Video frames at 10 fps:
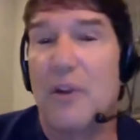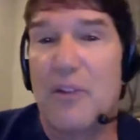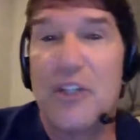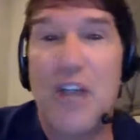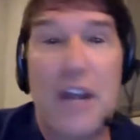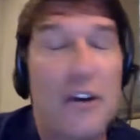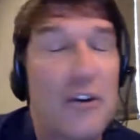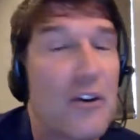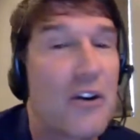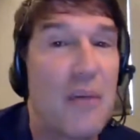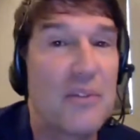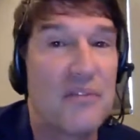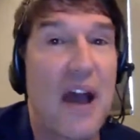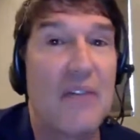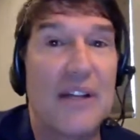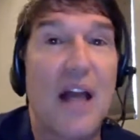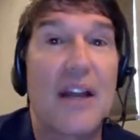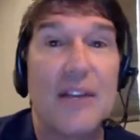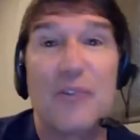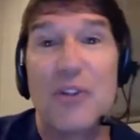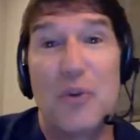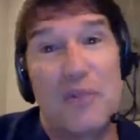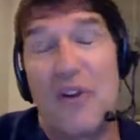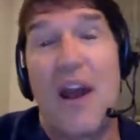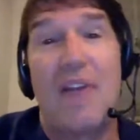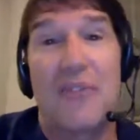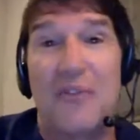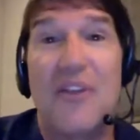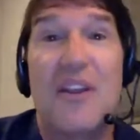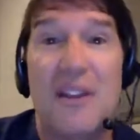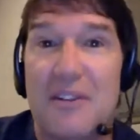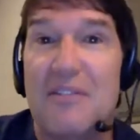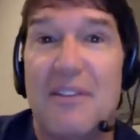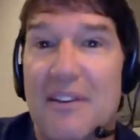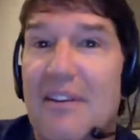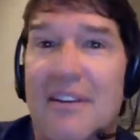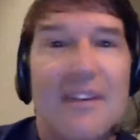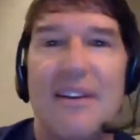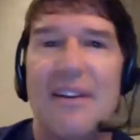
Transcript: well, you know, the janitor comes at five o'clock, he'll do it for half the fee. And